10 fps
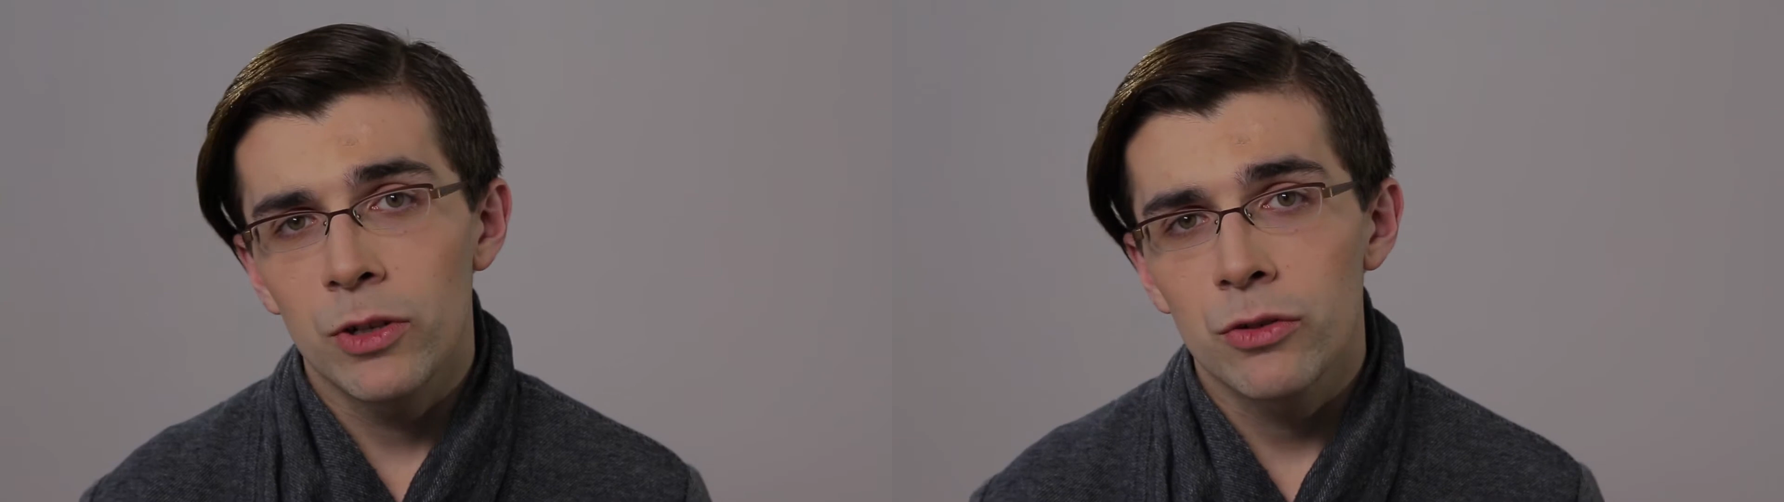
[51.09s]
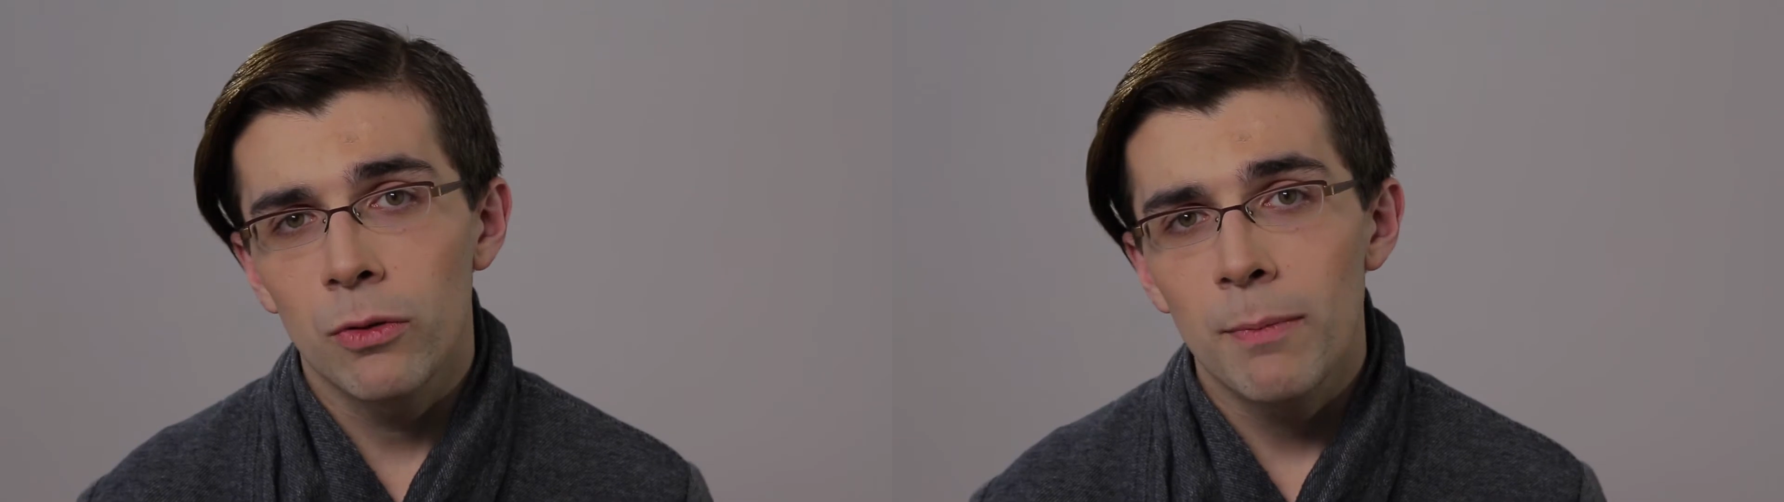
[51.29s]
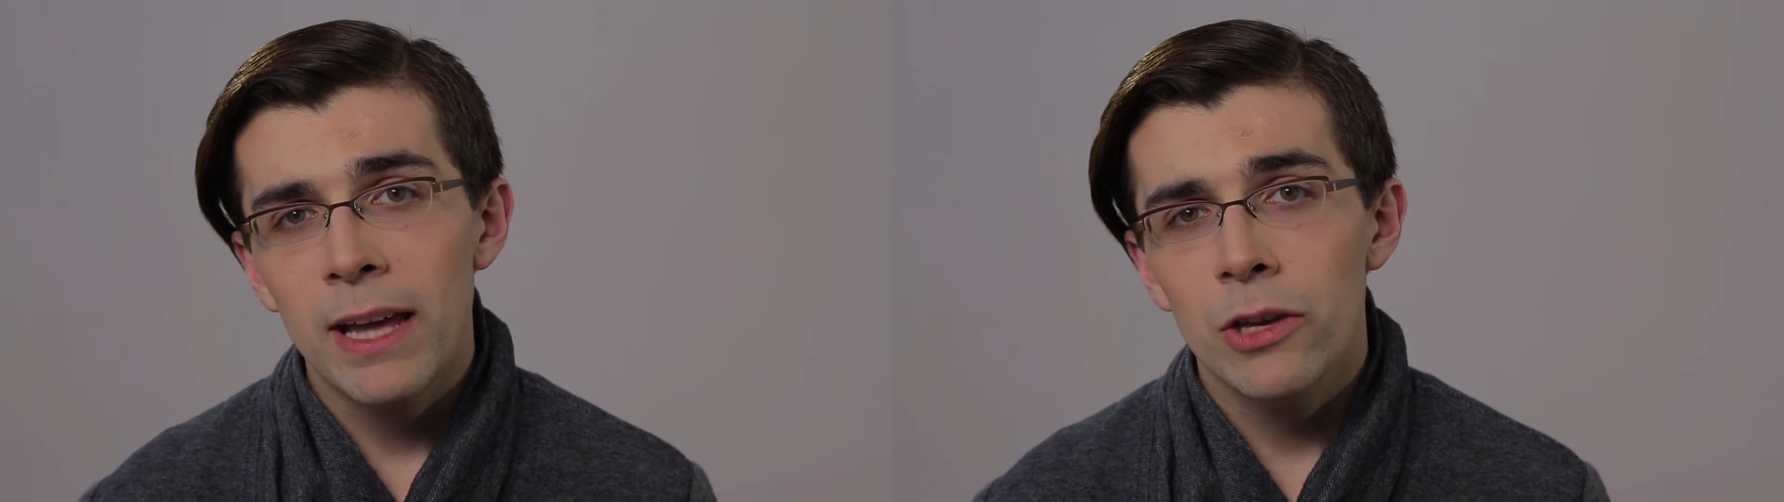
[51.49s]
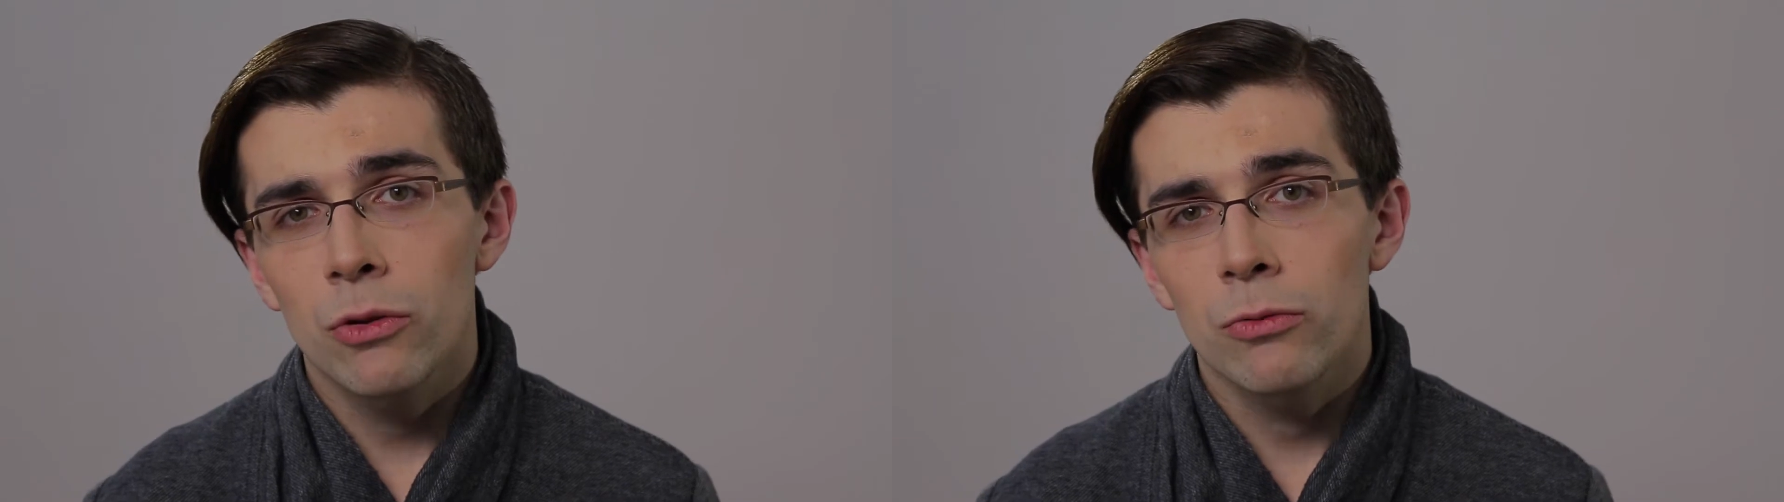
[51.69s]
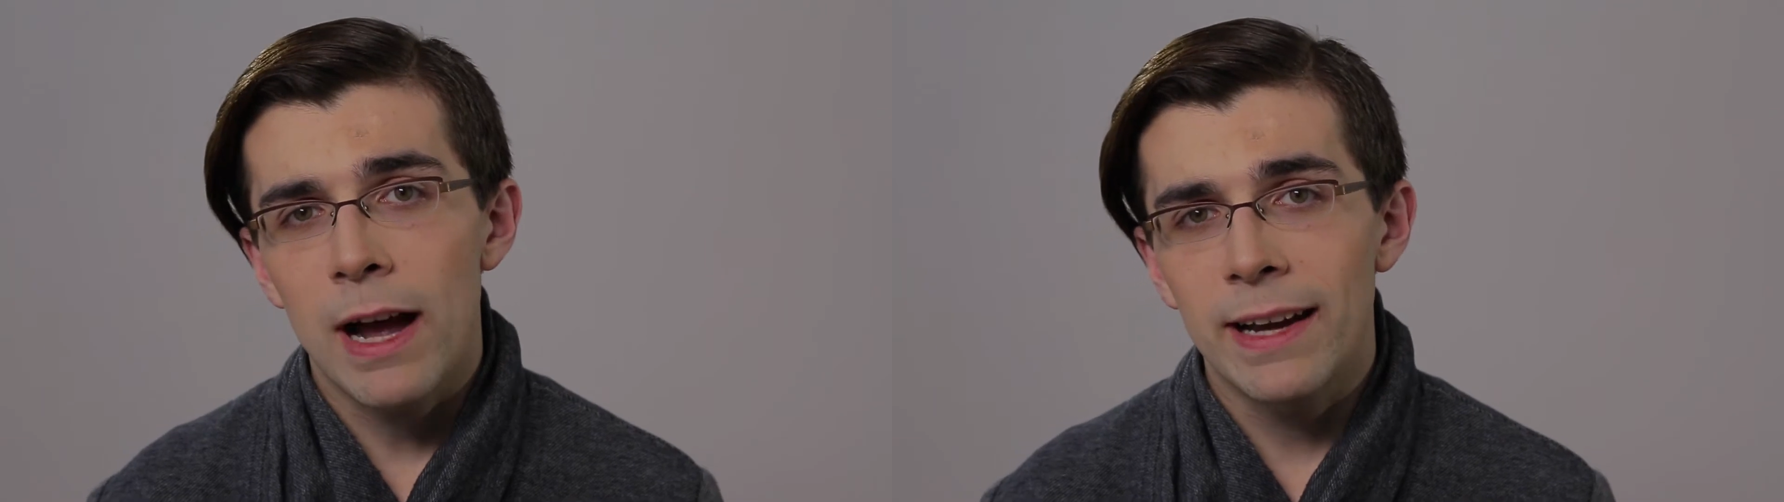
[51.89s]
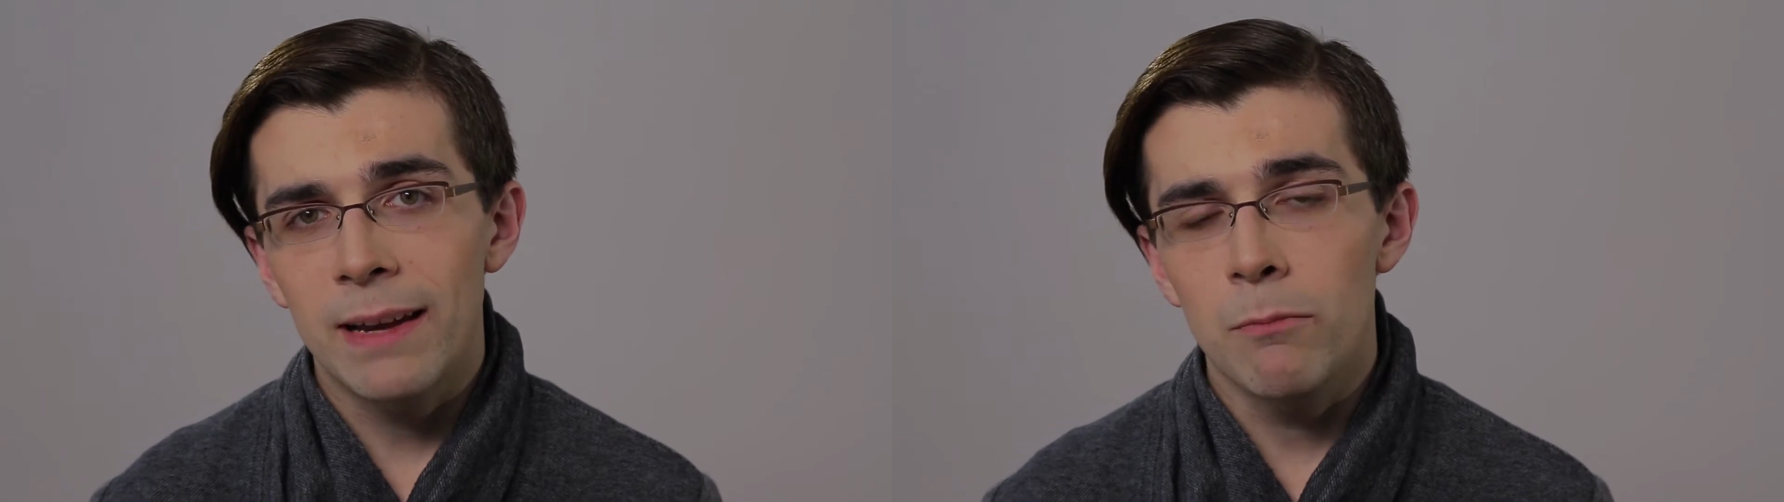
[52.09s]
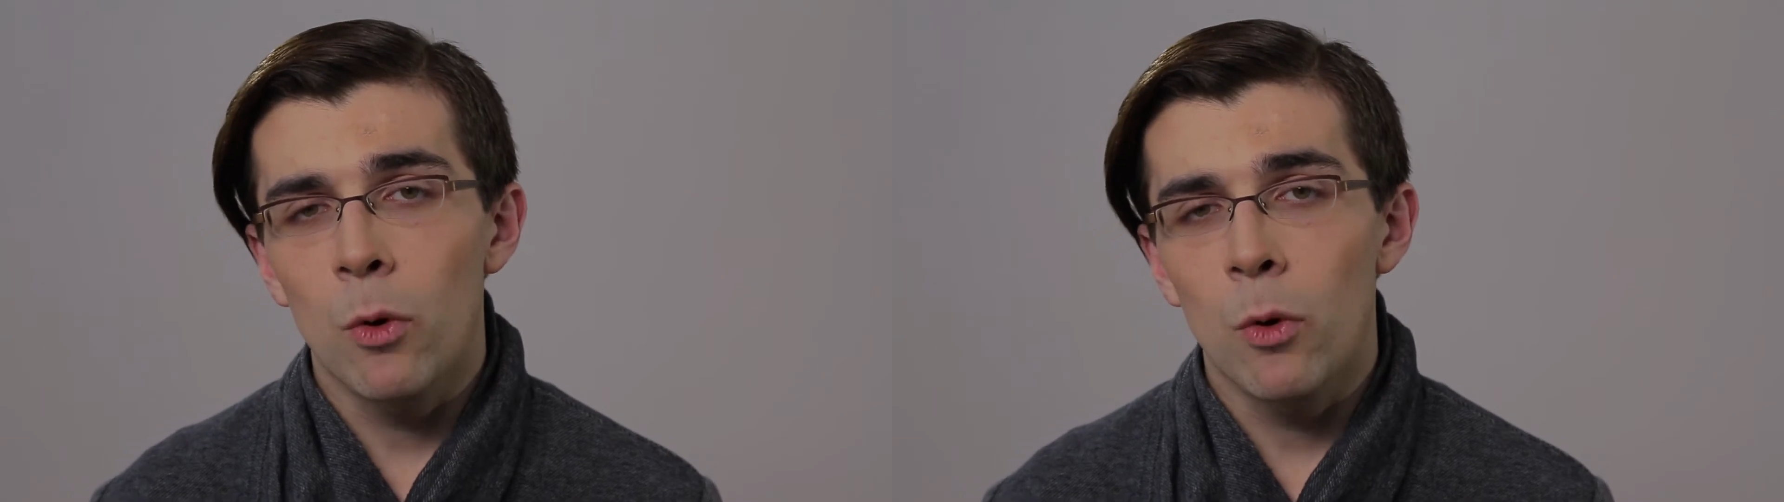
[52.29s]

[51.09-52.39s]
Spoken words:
which will make your writing